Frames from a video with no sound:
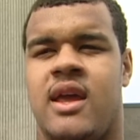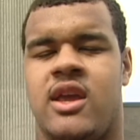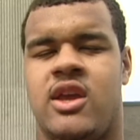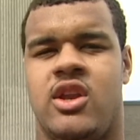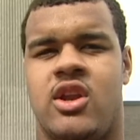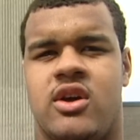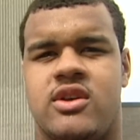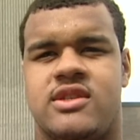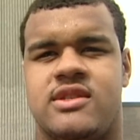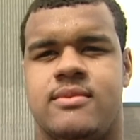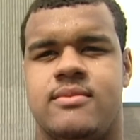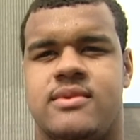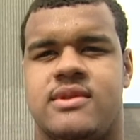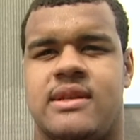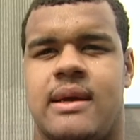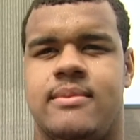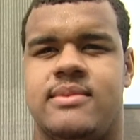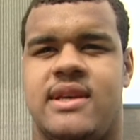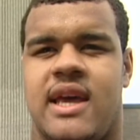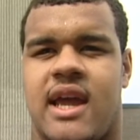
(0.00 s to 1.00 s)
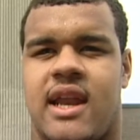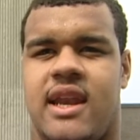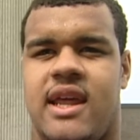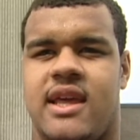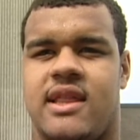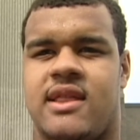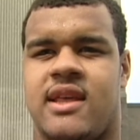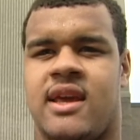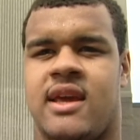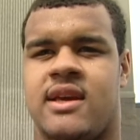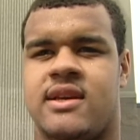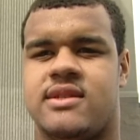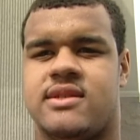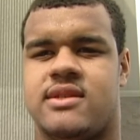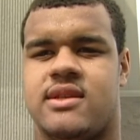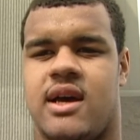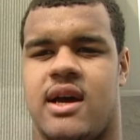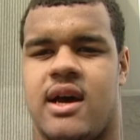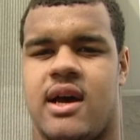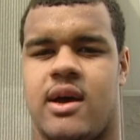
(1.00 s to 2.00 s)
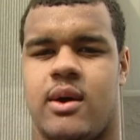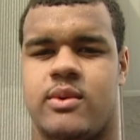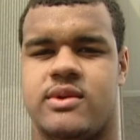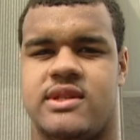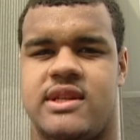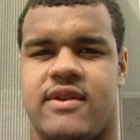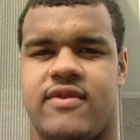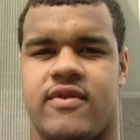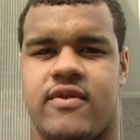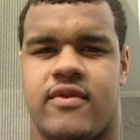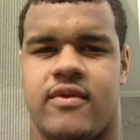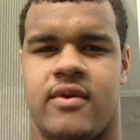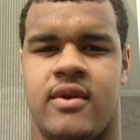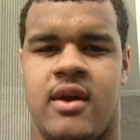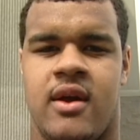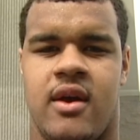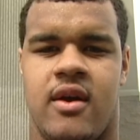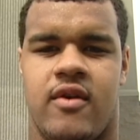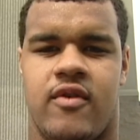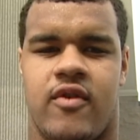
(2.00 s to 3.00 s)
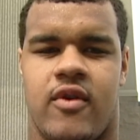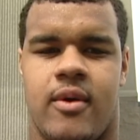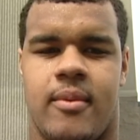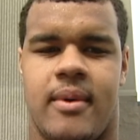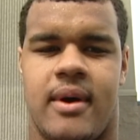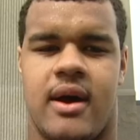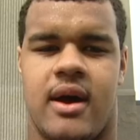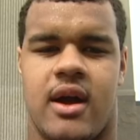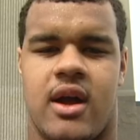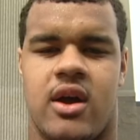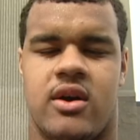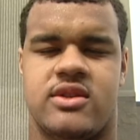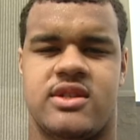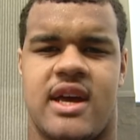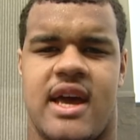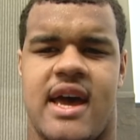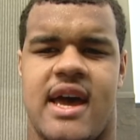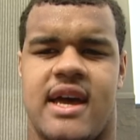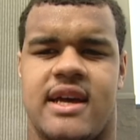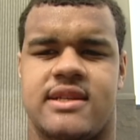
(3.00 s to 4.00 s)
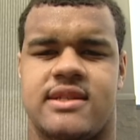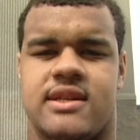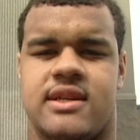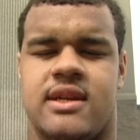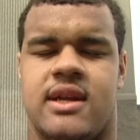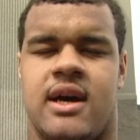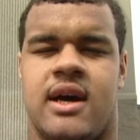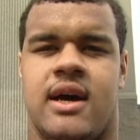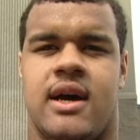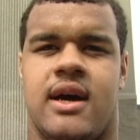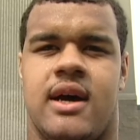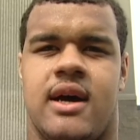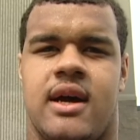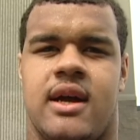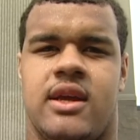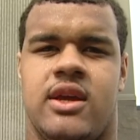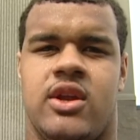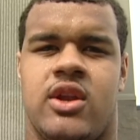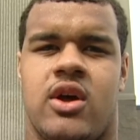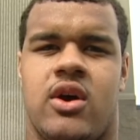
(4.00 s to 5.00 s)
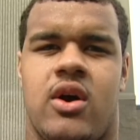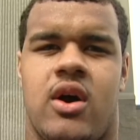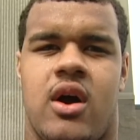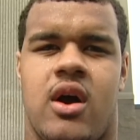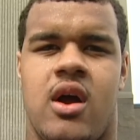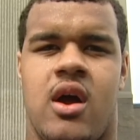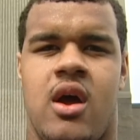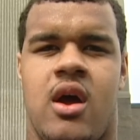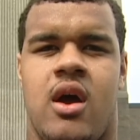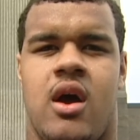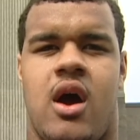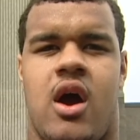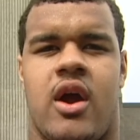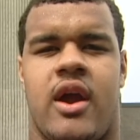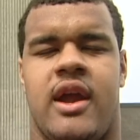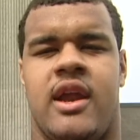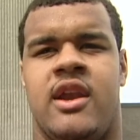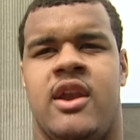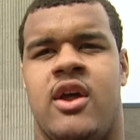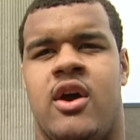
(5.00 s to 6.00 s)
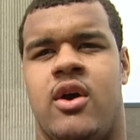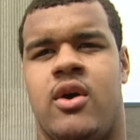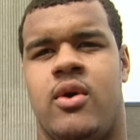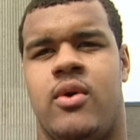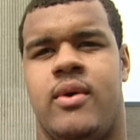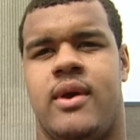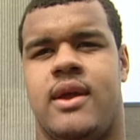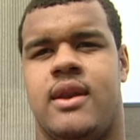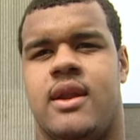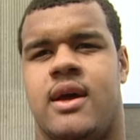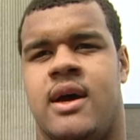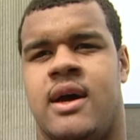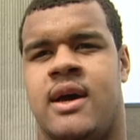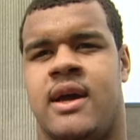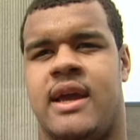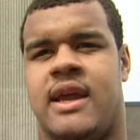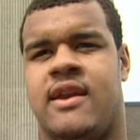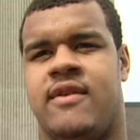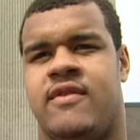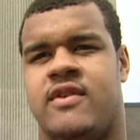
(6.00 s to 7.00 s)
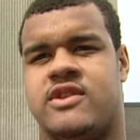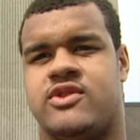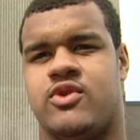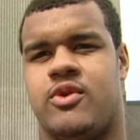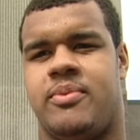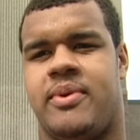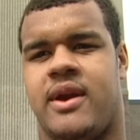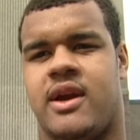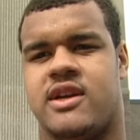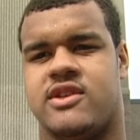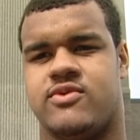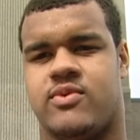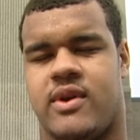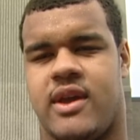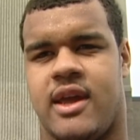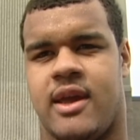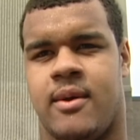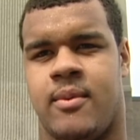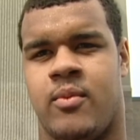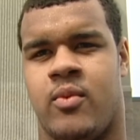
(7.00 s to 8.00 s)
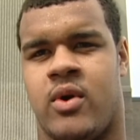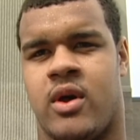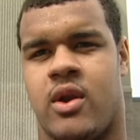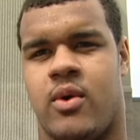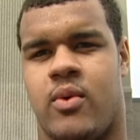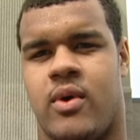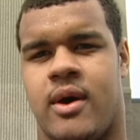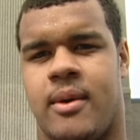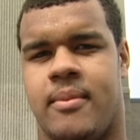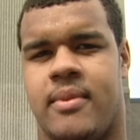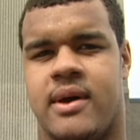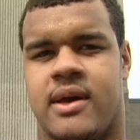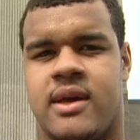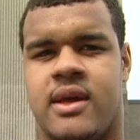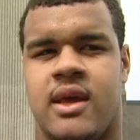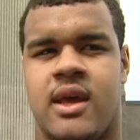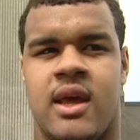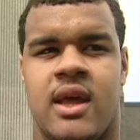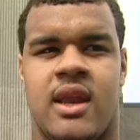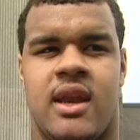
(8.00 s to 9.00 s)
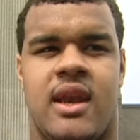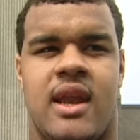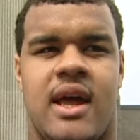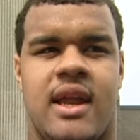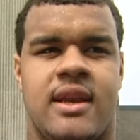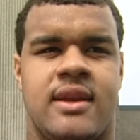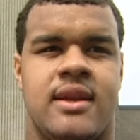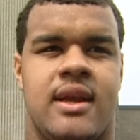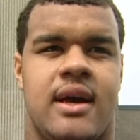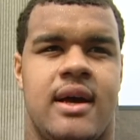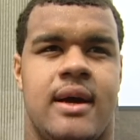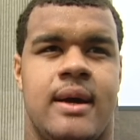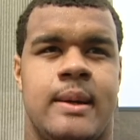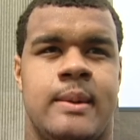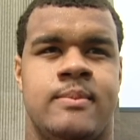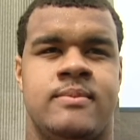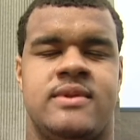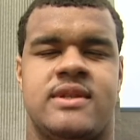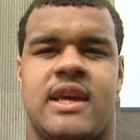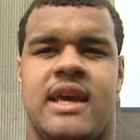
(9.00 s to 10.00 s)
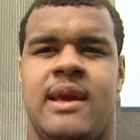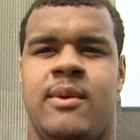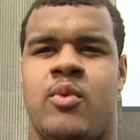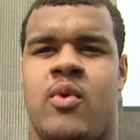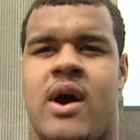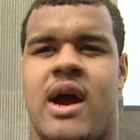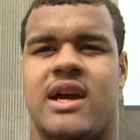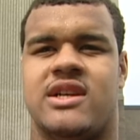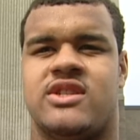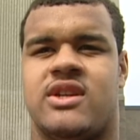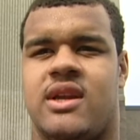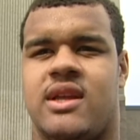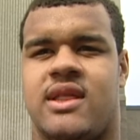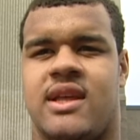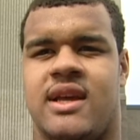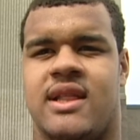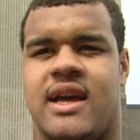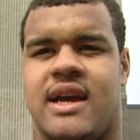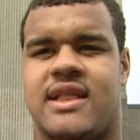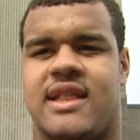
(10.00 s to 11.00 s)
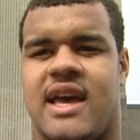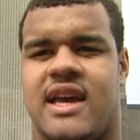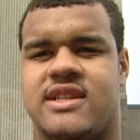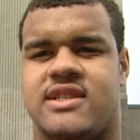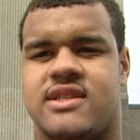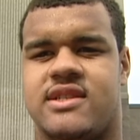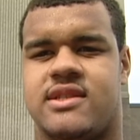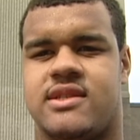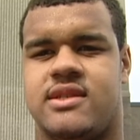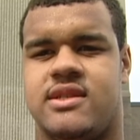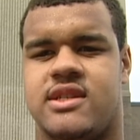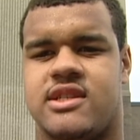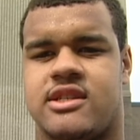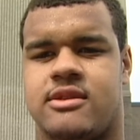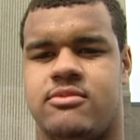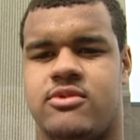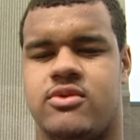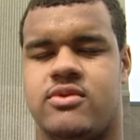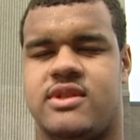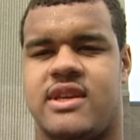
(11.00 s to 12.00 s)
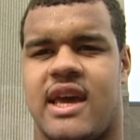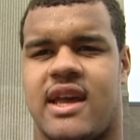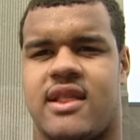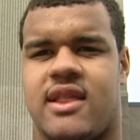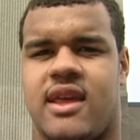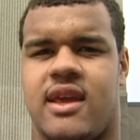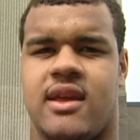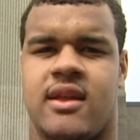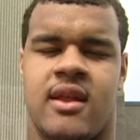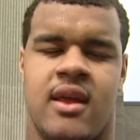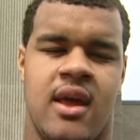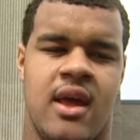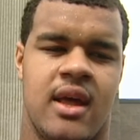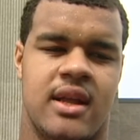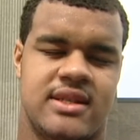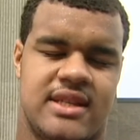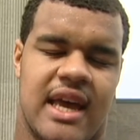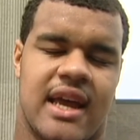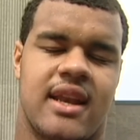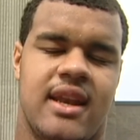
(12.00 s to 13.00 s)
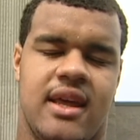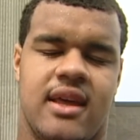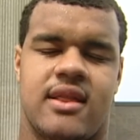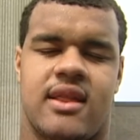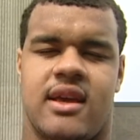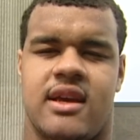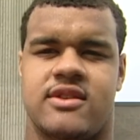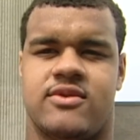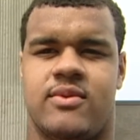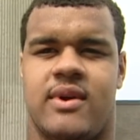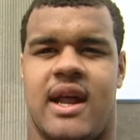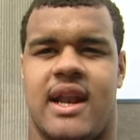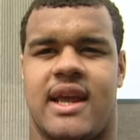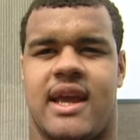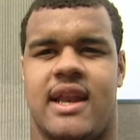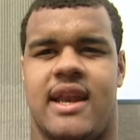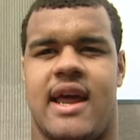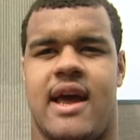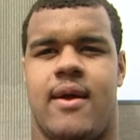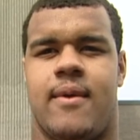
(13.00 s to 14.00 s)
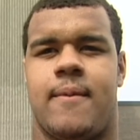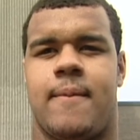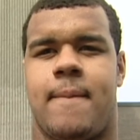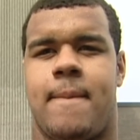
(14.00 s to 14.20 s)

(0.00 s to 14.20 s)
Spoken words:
You know, some technique things was different from Coach Az, and you know, our endo and individual peers with him one-on-one, but nothing scheme wires or anything like that. Just some new technique things we got to get down.